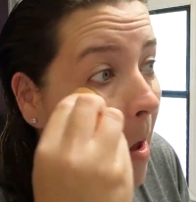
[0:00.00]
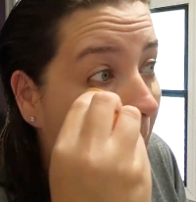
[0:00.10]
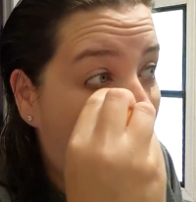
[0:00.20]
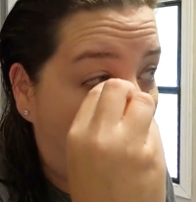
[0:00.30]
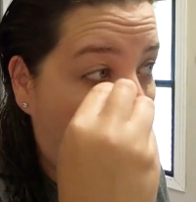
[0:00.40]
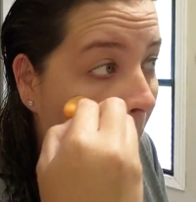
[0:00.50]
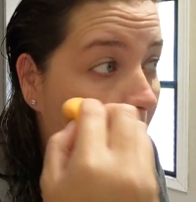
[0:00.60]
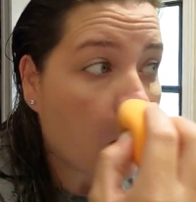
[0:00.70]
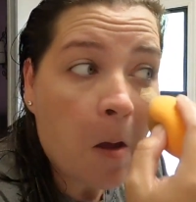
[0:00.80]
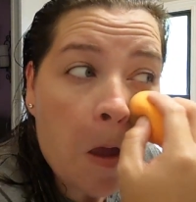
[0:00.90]

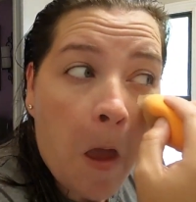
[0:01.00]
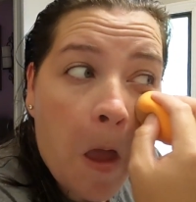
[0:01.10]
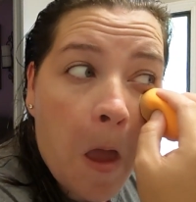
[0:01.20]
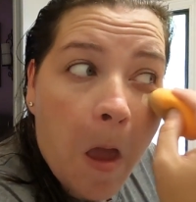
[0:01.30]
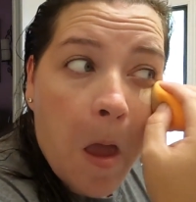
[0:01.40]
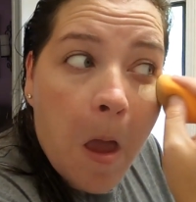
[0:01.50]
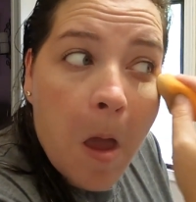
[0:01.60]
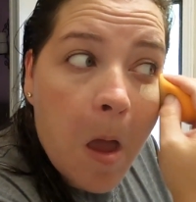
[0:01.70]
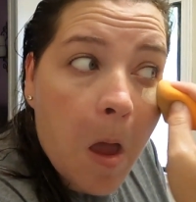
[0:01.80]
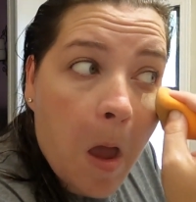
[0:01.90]

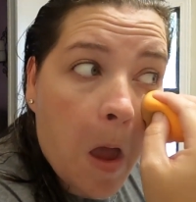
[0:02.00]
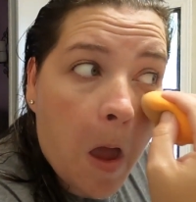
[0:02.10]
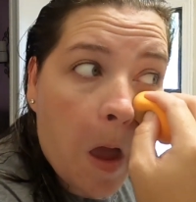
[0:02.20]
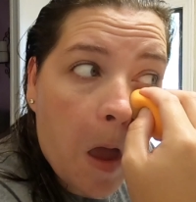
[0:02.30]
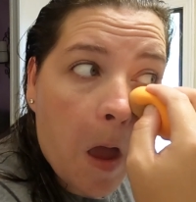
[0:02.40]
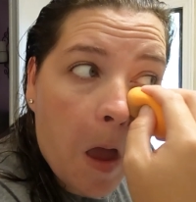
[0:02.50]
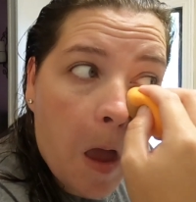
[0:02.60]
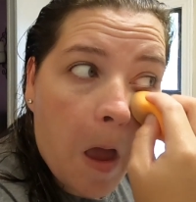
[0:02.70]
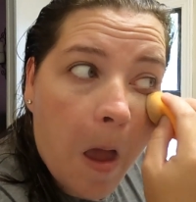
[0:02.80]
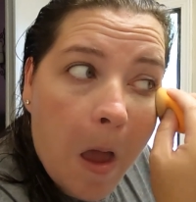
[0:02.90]

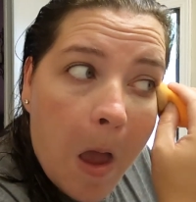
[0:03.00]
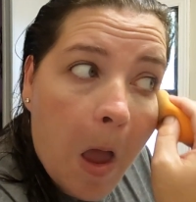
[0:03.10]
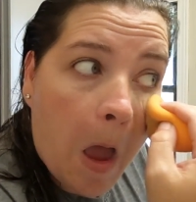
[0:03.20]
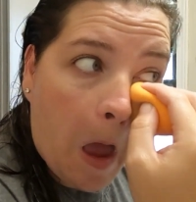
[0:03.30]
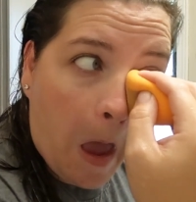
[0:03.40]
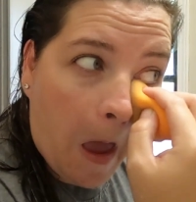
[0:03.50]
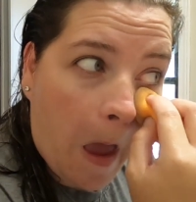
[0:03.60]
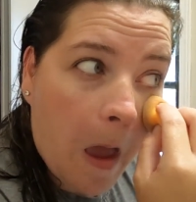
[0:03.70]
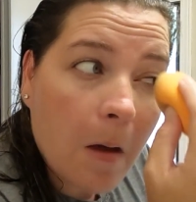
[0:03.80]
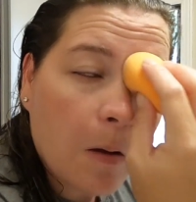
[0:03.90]

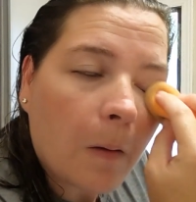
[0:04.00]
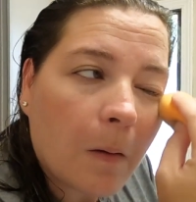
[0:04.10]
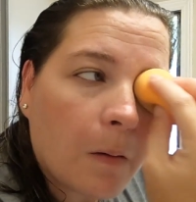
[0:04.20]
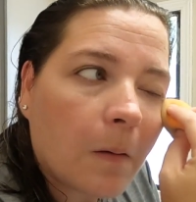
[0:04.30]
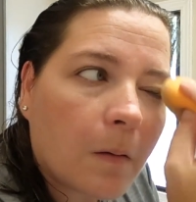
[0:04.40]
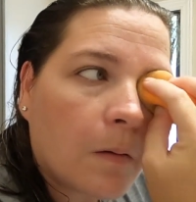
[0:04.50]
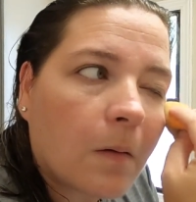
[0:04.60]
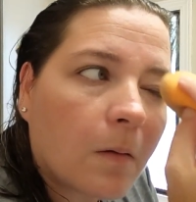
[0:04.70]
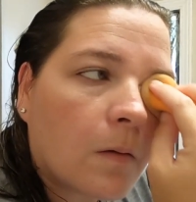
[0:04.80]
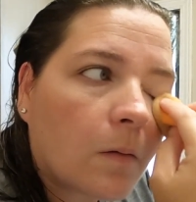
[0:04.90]

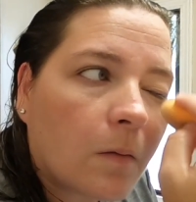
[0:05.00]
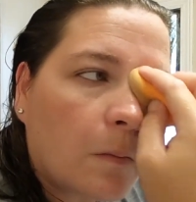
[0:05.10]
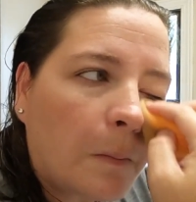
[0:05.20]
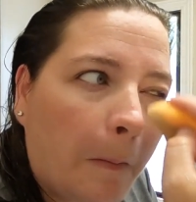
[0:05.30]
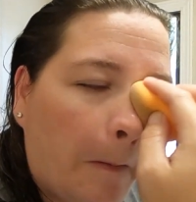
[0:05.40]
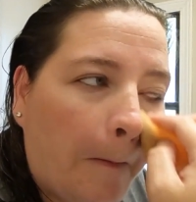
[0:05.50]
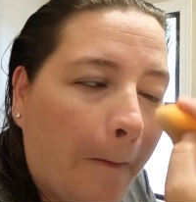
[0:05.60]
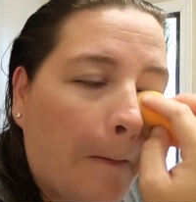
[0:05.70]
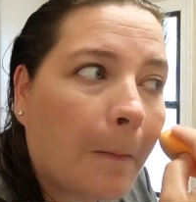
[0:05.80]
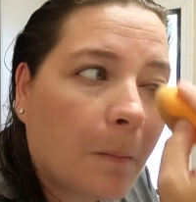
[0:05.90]

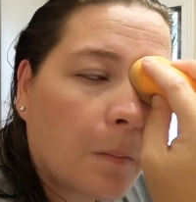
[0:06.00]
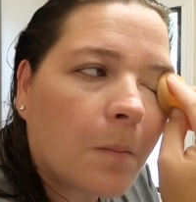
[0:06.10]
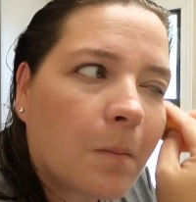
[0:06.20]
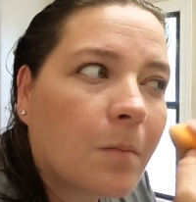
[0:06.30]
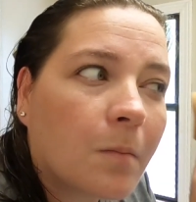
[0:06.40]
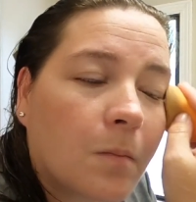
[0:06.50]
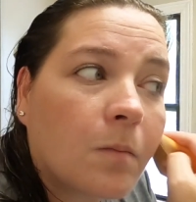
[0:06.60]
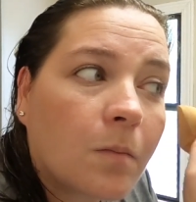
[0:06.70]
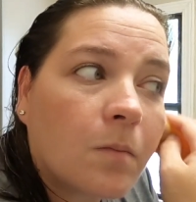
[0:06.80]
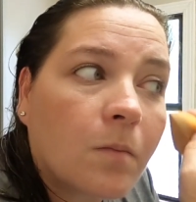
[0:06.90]

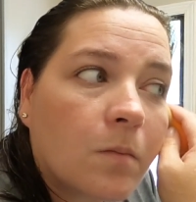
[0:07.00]
(silence)